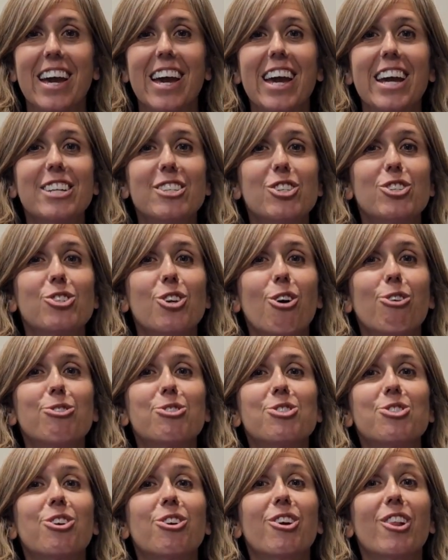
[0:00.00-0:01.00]
It
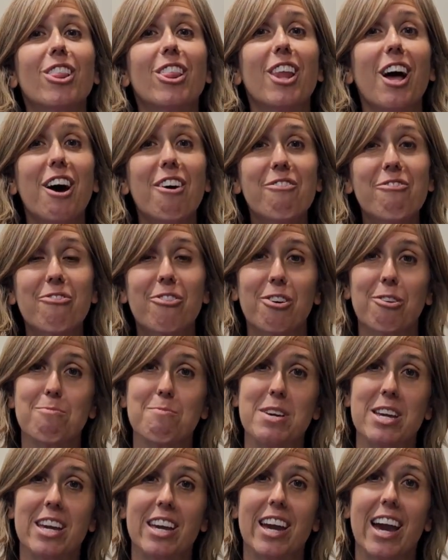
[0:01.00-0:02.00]
shows your love for
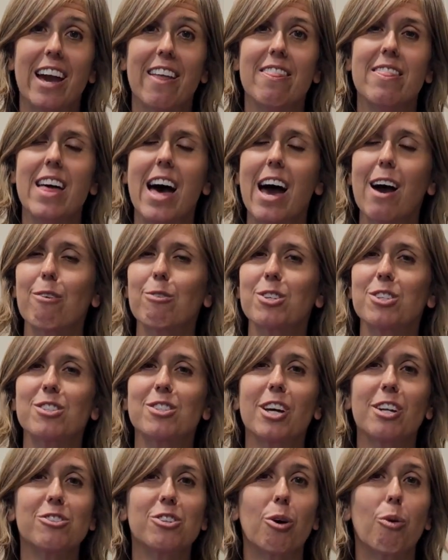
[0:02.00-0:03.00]
me, and that was
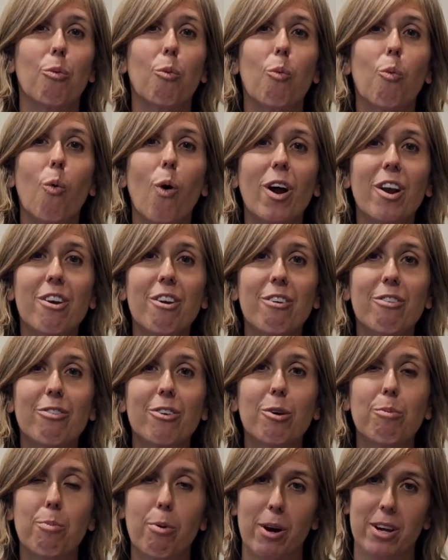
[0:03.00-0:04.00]
such a
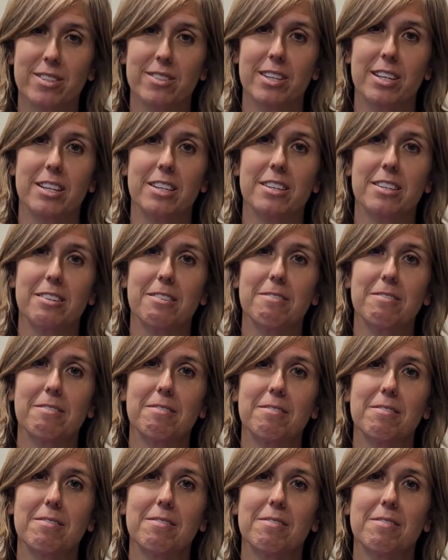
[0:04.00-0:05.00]
wonderful present.
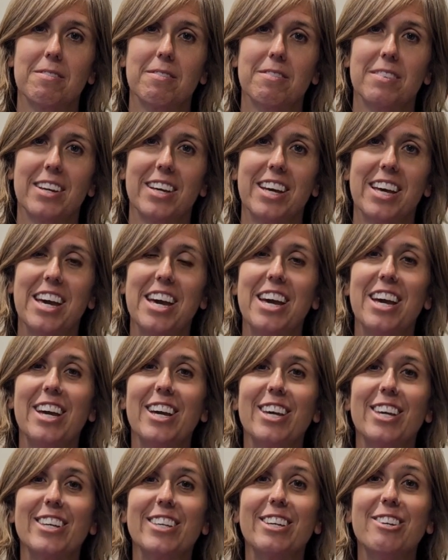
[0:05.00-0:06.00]

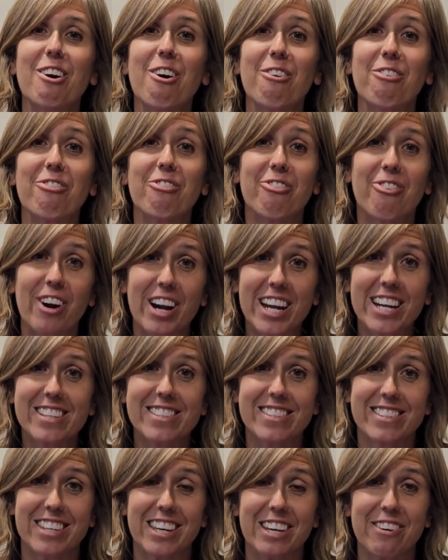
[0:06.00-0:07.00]
You know,
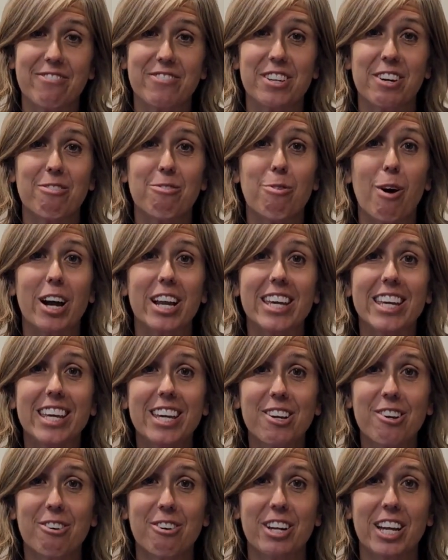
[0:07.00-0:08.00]
Frank's gift of what he
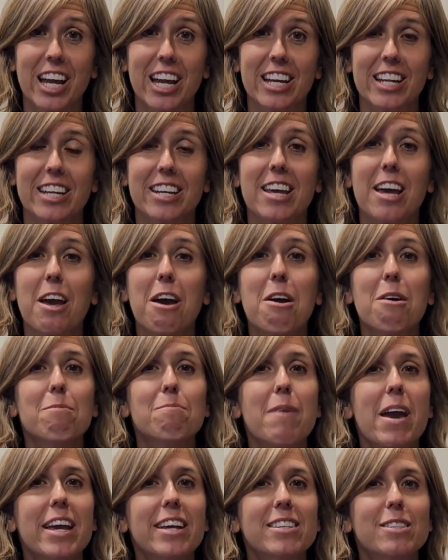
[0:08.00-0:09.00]
created
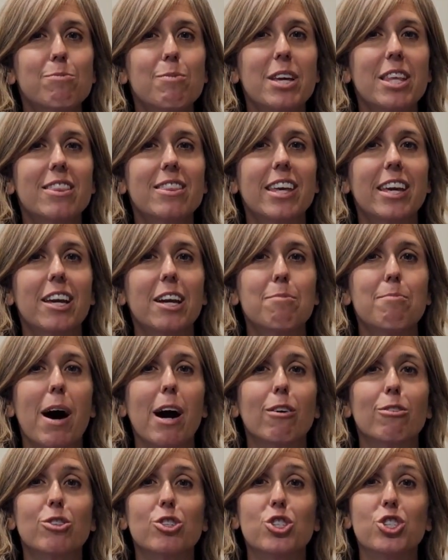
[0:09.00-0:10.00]
makes me think
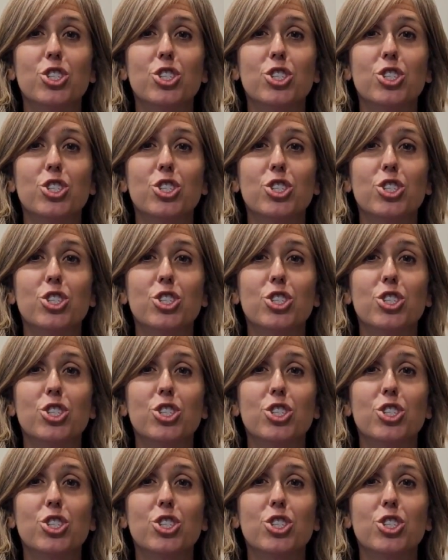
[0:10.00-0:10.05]
about